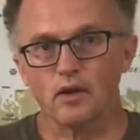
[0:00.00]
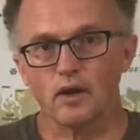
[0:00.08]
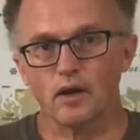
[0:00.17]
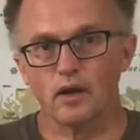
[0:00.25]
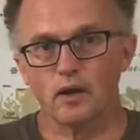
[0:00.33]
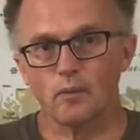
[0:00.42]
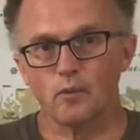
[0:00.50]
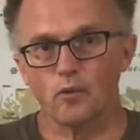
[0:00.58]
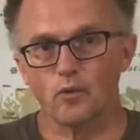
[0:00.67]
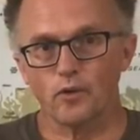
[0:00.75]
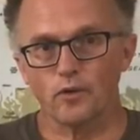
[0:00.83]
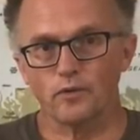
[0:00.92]
Um,
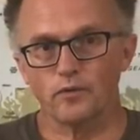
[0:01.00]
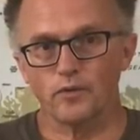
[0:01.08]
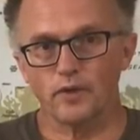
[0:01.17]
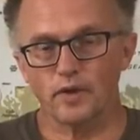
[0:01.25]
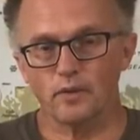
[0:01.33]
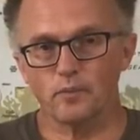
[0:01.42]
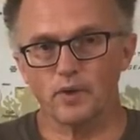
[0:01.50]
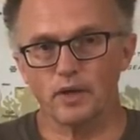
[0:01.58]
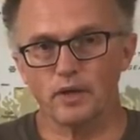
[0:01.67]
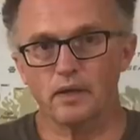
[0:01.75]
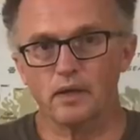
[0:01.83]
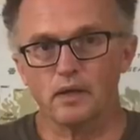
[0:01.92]
or they're hit
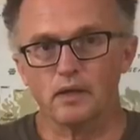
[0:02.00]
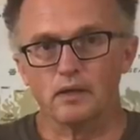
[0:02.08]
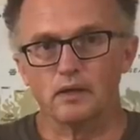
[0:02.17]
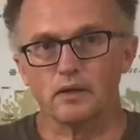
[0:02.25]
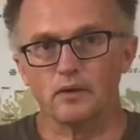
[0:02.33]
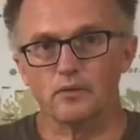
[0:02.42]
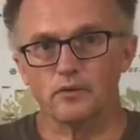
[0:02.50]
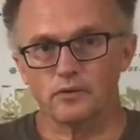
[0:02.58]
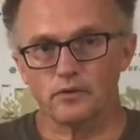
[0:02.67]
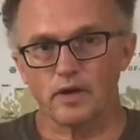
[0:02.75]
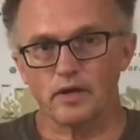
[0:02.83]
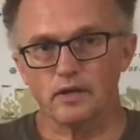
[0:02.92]
by, you know,
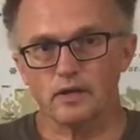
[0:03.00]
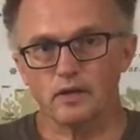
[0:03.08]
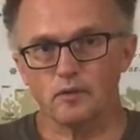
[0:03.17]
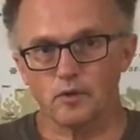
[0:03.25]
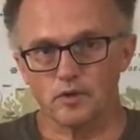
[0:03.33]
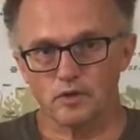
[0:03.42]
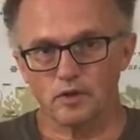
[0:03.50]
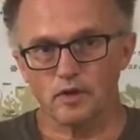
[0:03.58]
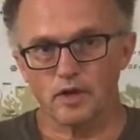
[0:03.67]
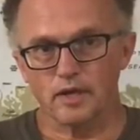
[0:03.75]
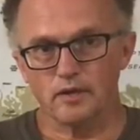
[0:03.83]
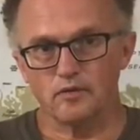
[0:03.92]
there's lightning which
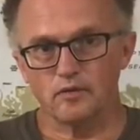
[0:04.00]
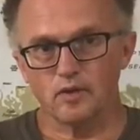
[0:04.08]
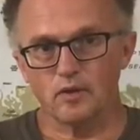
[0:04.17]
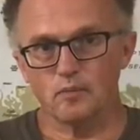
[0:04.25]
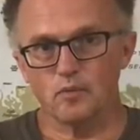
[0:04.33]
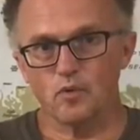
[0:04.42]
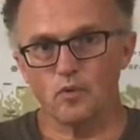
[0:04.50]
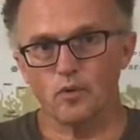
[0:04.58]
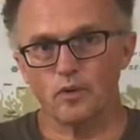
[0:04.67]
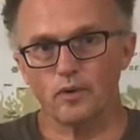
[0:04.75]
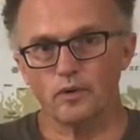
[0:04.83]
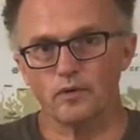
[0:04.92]
ignites them,
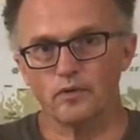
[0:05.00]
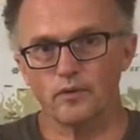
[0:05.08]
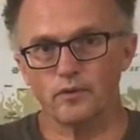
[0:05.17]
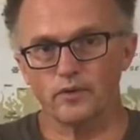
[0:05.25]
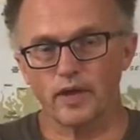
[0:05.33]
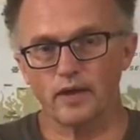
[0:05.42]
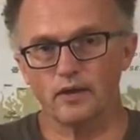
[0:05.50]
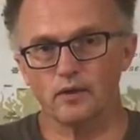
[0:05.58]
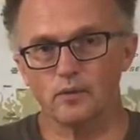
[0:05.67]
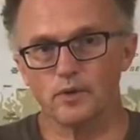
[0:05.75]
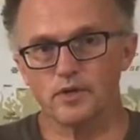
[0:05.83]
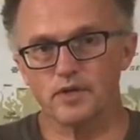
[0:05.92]
or there's
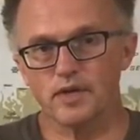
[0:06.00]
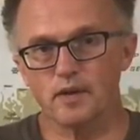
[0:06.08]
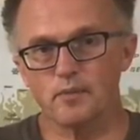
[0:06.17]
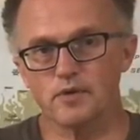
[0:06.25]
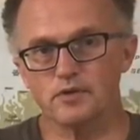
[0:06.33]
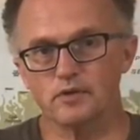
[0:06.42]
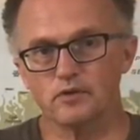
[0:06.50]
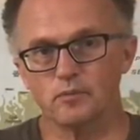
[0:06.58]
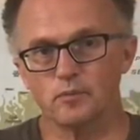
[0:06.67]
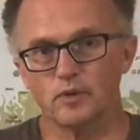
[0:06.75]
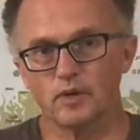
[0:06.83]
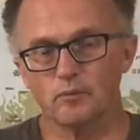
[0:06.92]
hail which damages
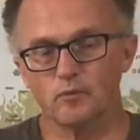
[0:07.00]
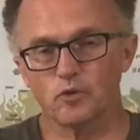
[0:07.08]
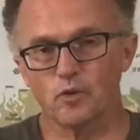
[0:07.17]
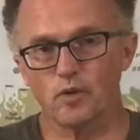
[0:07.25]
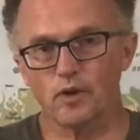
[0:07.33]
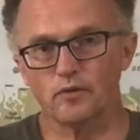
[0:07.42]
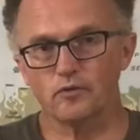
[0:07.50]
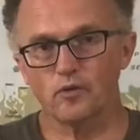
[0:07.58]
them, and so on.